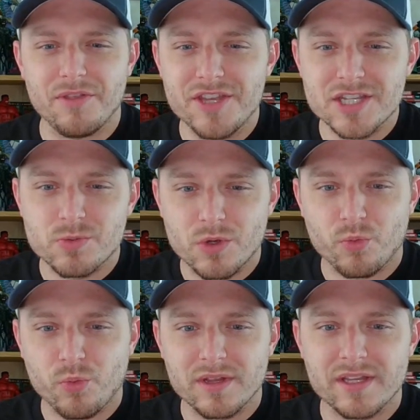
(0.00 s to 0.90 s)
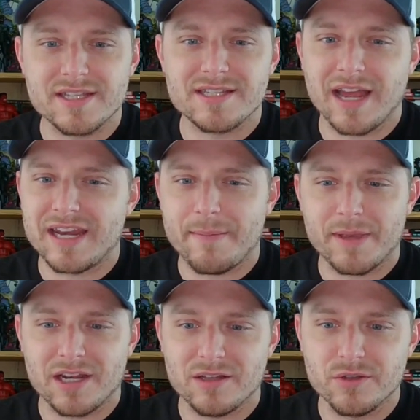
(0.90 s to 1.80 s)
but this one really is
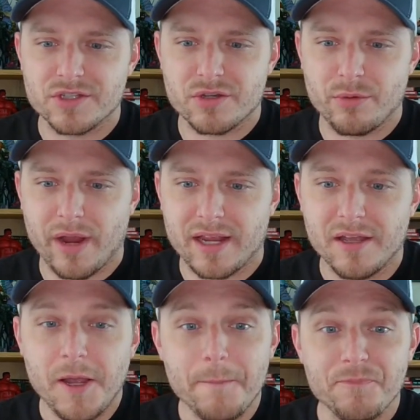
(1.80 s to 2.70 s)
dynamic and it looks great.